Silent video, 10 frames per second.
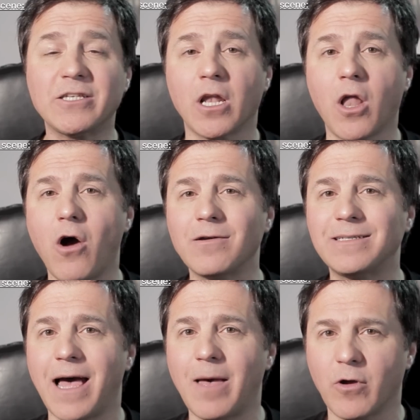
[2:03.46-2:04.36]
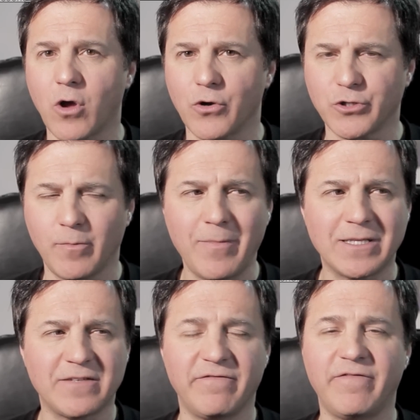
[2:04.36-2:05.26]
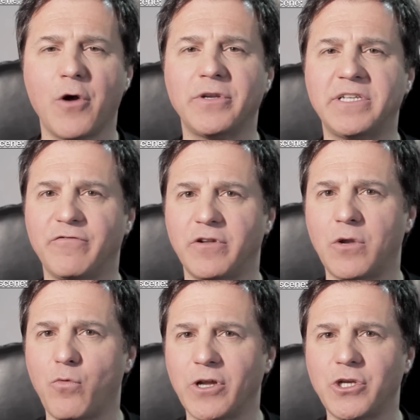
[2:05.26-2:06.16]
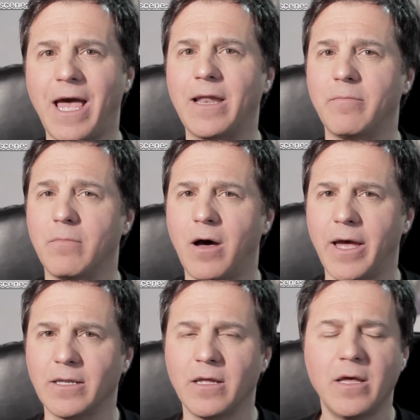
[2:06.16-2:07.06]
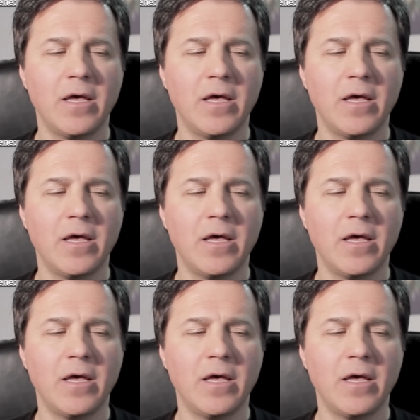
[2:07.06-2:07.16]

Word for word: it's a long time ago, so maybe it's very different than what you had in mind.